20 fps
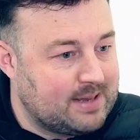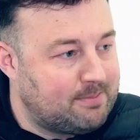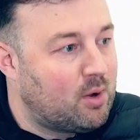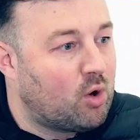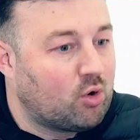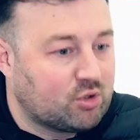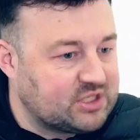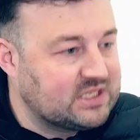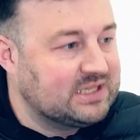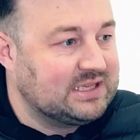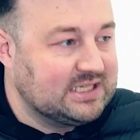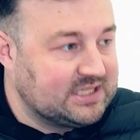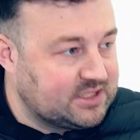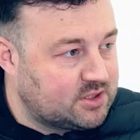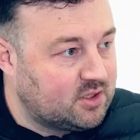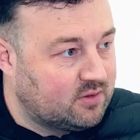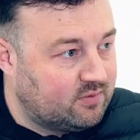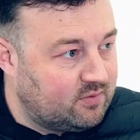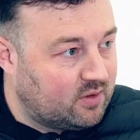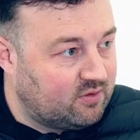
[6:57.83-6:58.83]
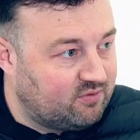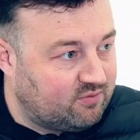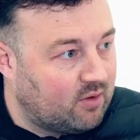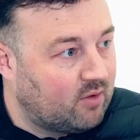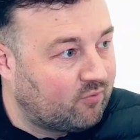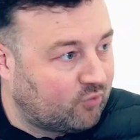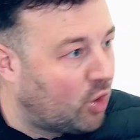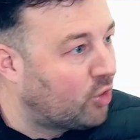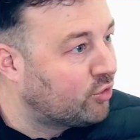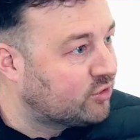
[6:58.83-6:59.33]
marketing list
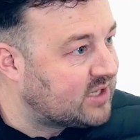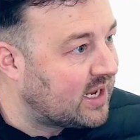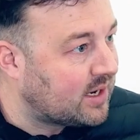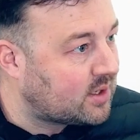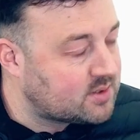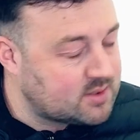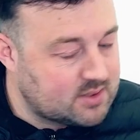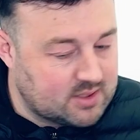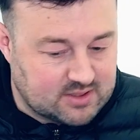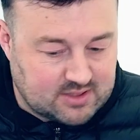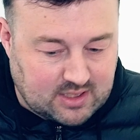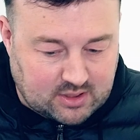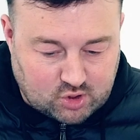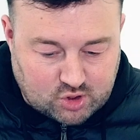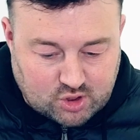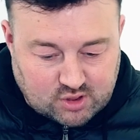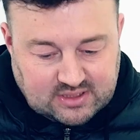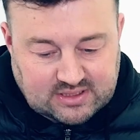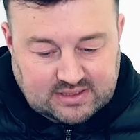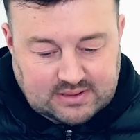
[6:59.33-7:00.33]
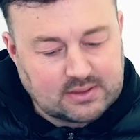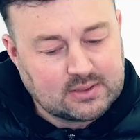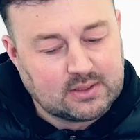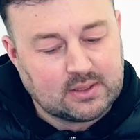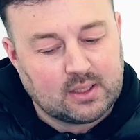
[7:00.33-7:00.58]
of contacts essentially.